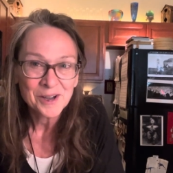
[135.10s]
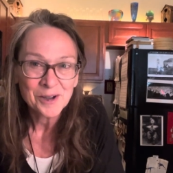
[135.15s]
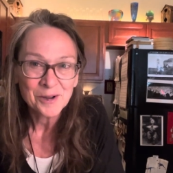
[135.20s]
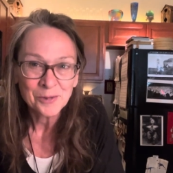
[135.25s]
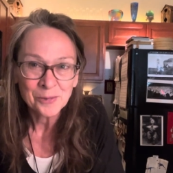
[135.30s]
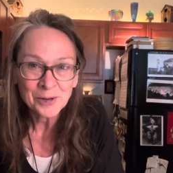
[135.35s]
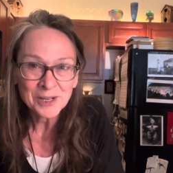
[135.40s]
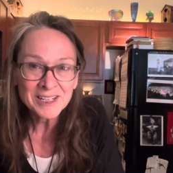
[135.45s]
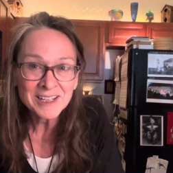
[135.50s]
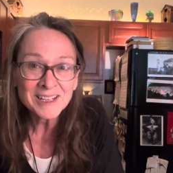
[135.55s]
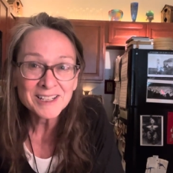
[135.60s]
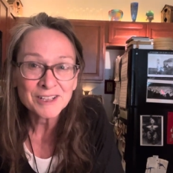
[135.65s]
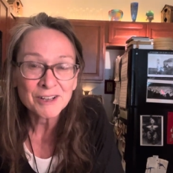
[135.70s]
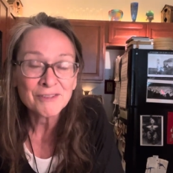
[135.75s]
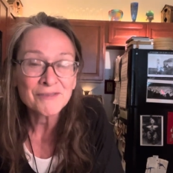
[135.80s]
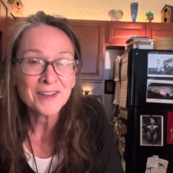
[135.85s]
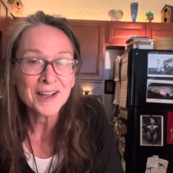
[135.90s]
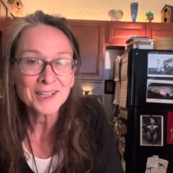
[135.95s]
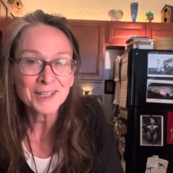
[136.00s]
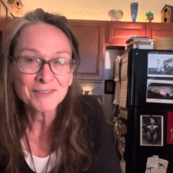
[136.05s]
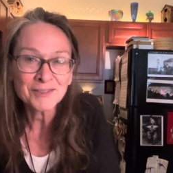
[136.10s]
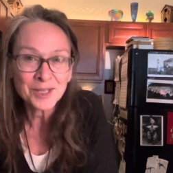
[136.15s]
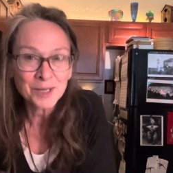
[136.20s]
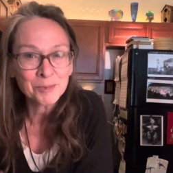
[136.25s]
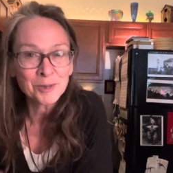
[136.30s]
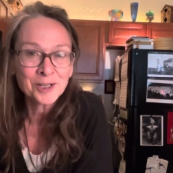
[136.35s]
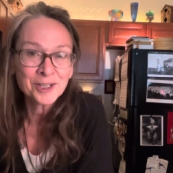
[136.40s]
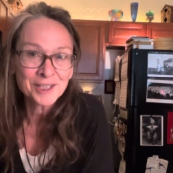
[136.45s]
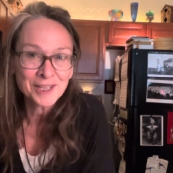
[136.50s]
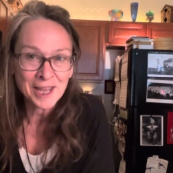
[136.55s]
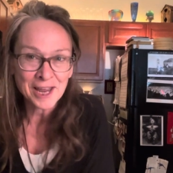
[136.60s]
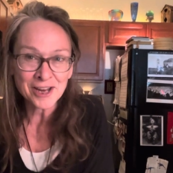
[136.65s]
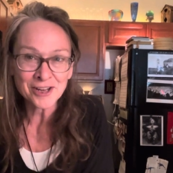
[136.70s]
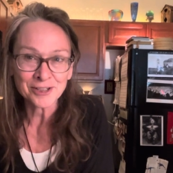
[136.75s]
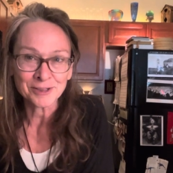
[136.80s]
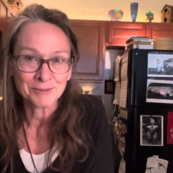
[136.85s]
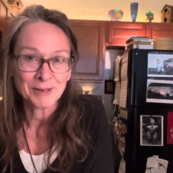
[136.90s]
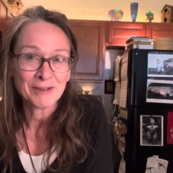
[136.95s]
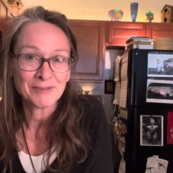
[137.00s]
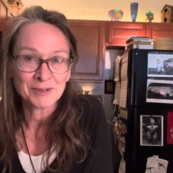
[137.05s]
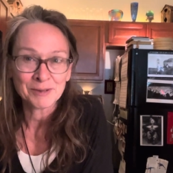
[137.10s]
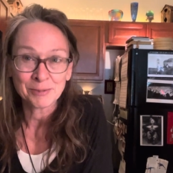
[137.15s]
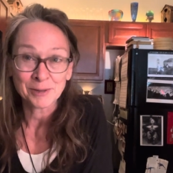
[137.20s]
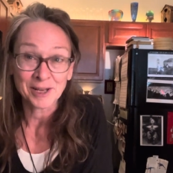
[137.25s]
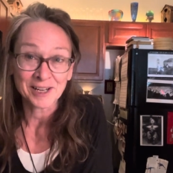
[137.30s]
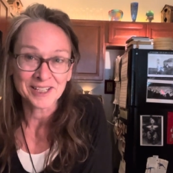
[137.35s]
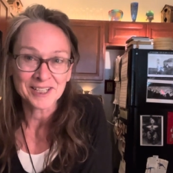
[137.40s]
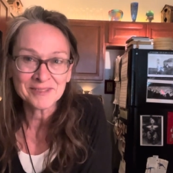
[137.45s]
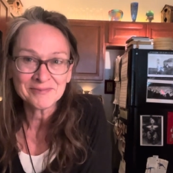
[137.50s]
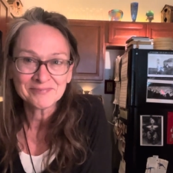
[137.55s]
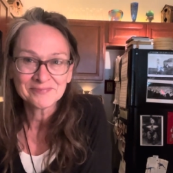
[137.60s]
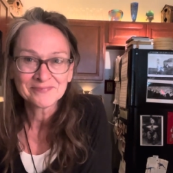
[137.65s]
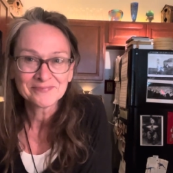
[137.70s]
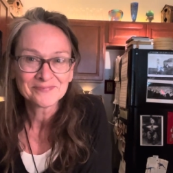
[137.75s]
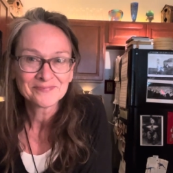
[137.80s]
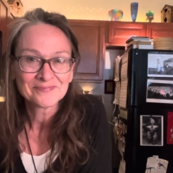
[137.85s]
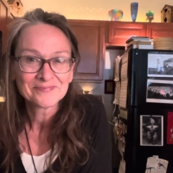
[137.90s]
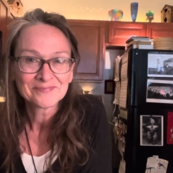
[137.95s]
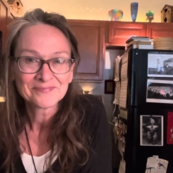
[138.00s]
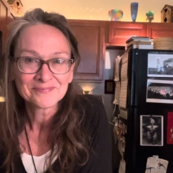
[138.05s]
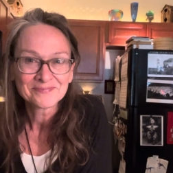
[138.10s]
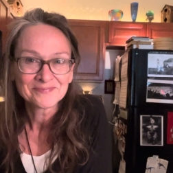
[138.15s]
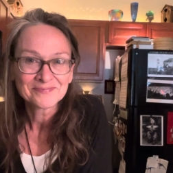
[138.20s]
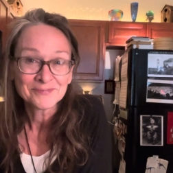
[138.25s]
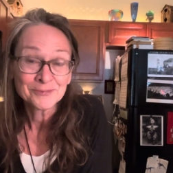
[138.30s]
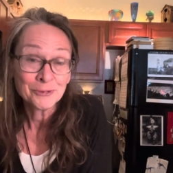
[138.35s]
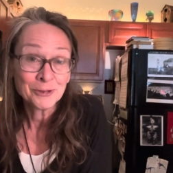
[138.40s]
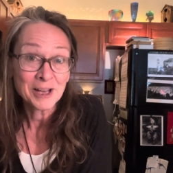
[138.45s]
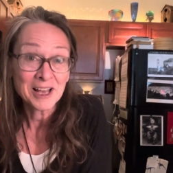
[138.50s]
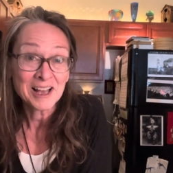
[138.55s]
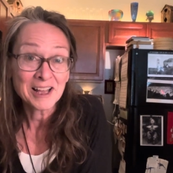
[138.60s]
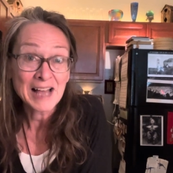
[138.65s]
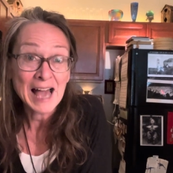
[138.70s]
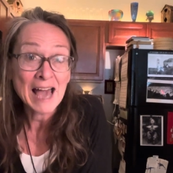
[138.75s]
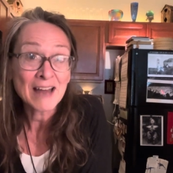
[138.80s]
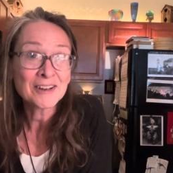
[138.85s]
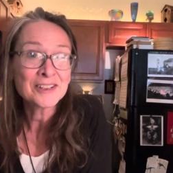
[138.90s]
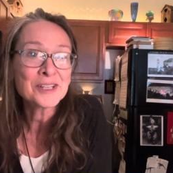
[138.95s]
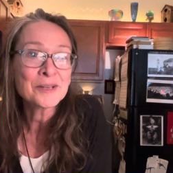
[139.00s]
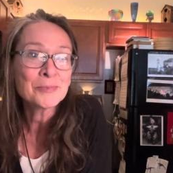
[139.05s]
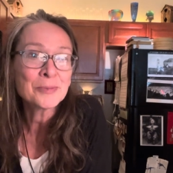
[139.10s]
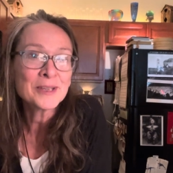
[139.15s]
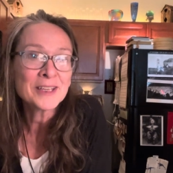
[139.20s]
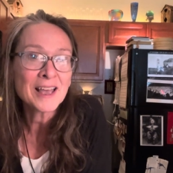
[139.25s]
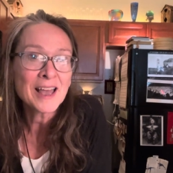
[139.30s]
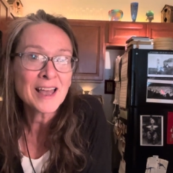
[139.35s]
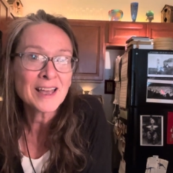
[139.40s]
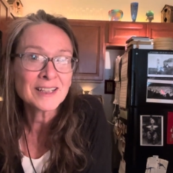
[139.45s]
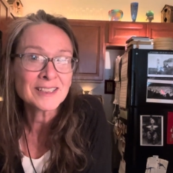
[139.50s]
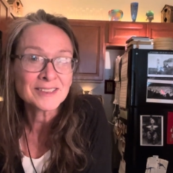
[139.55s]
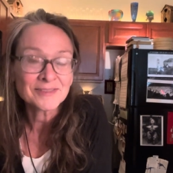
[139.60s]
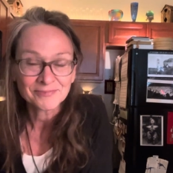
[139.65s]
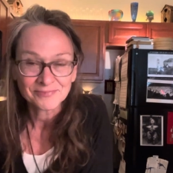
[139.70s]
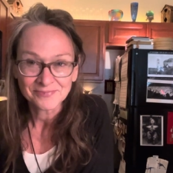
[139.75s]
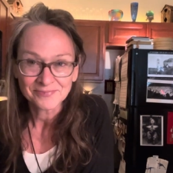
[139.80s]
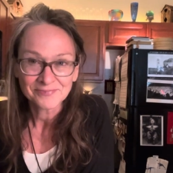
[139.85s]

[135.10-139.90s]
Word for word: What is effective communication, everybody? Well, how does it begin?